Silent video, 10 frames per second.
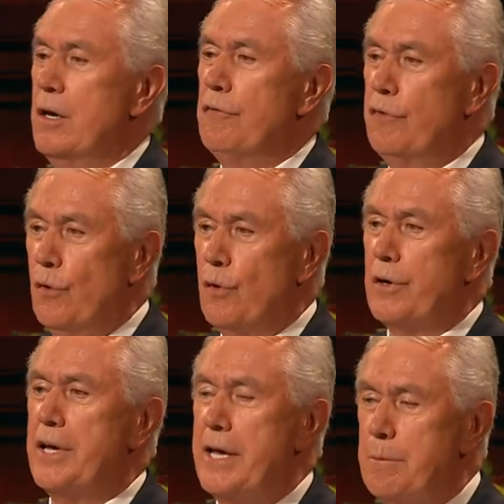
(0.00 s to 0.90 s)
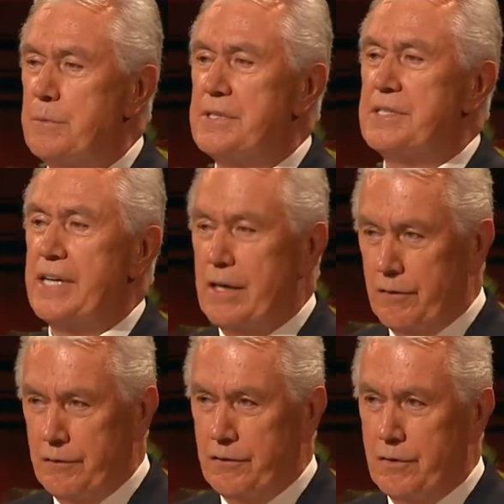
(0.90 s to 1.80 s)
for
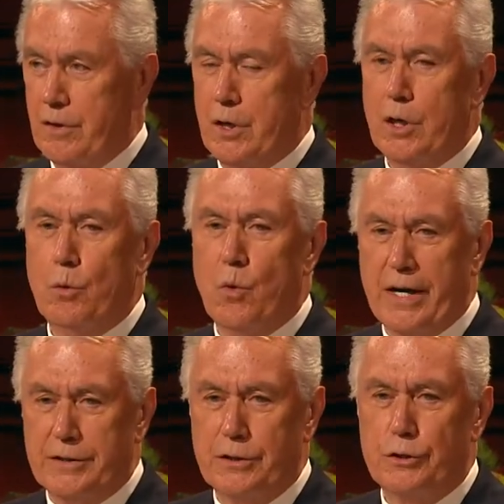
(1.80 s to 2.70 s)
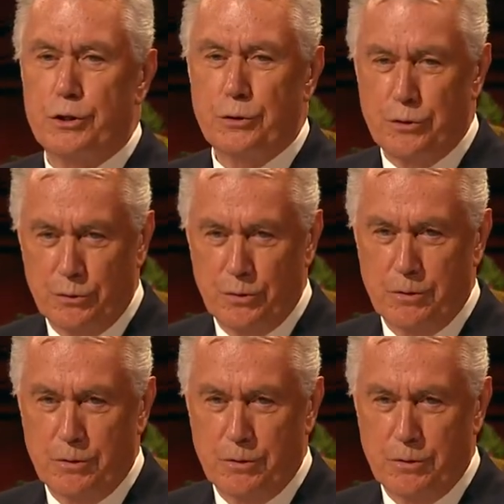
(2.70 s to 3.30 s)
himself what to do.